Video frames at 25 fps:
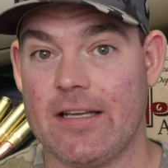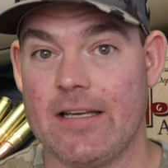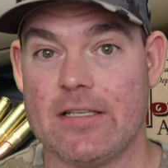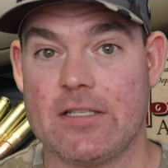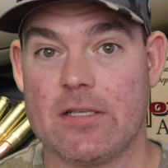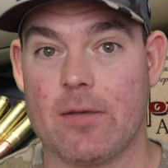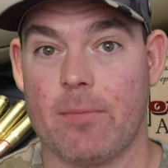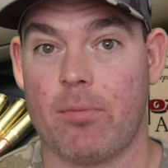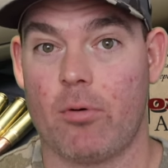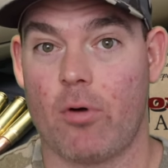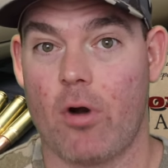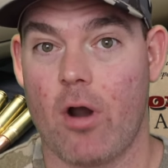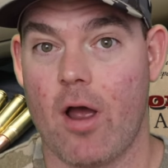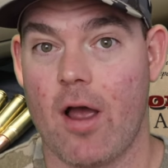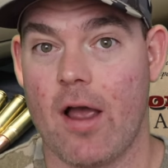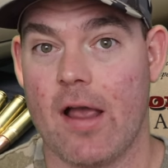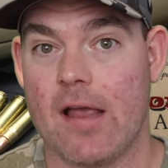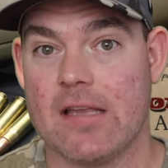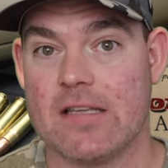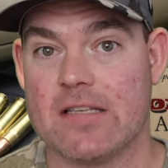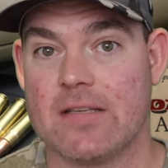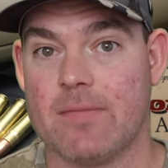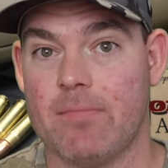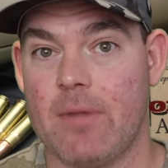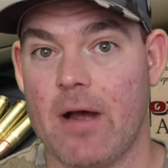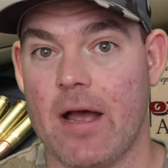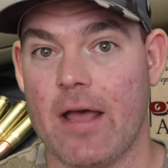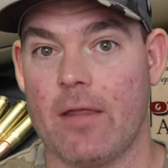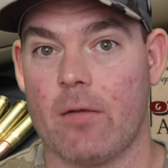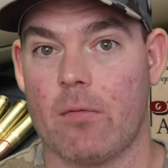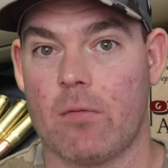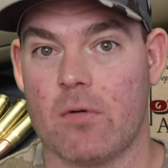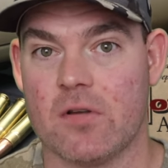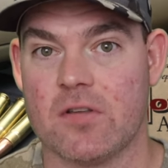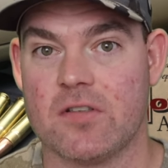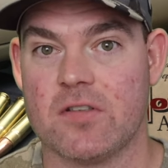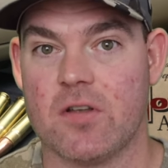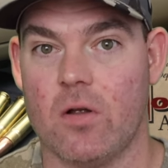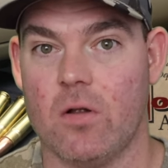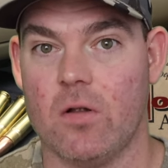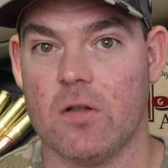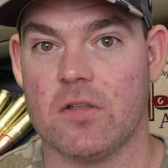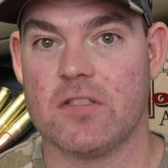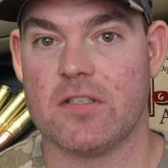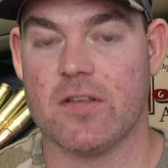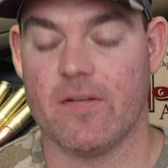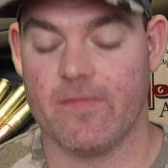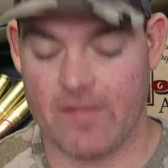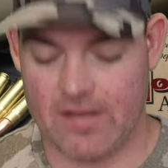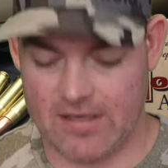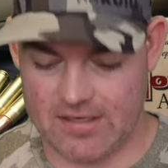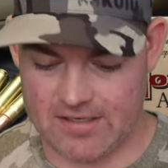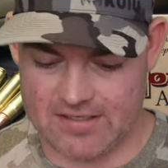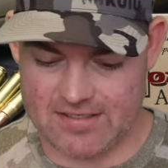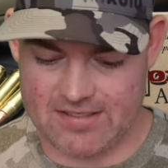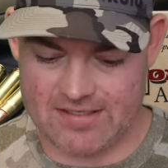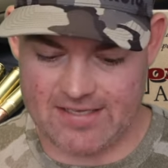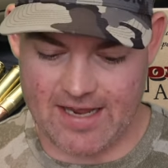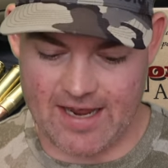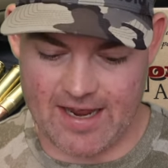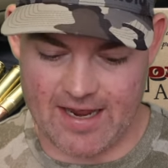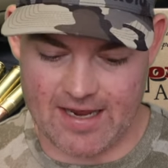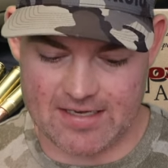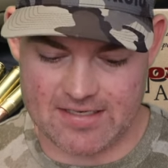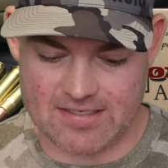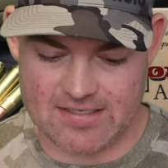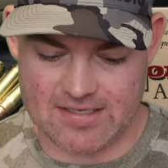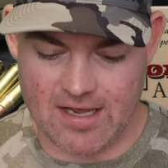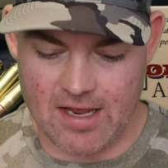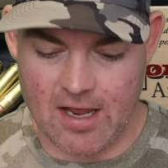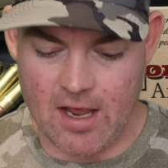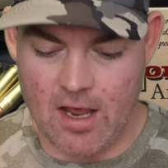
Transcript: surprised by the results of this test.